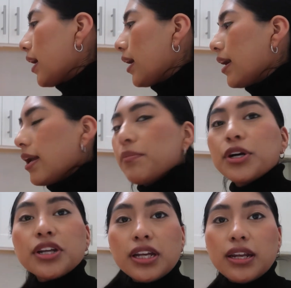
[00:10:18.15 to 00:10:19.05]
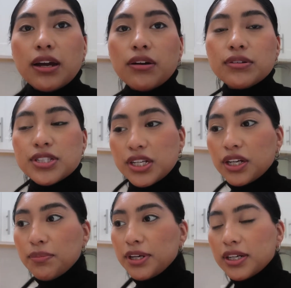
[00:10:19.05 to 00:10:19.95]
I am cooking now
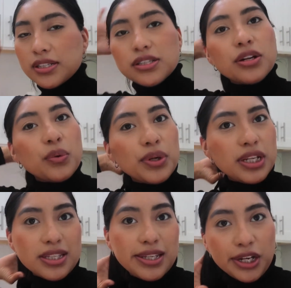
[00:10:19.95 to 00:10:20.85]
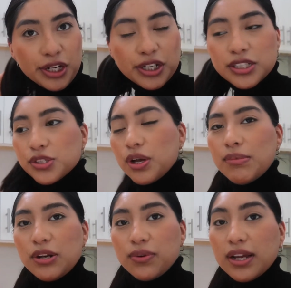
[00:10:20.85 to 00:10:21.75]
dinner because, you know, we need dinner. So I
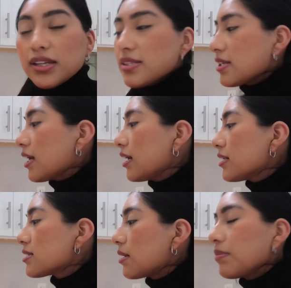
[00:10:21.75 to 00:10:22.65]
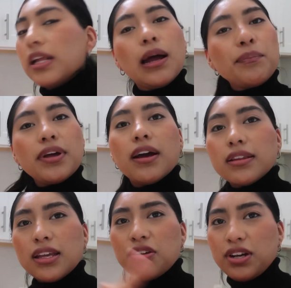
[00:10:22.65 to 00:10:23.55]
made rice and some tilapia. I
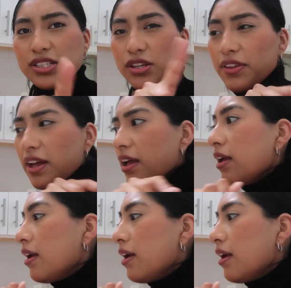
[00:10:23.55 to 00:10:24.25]
think you guys saw that.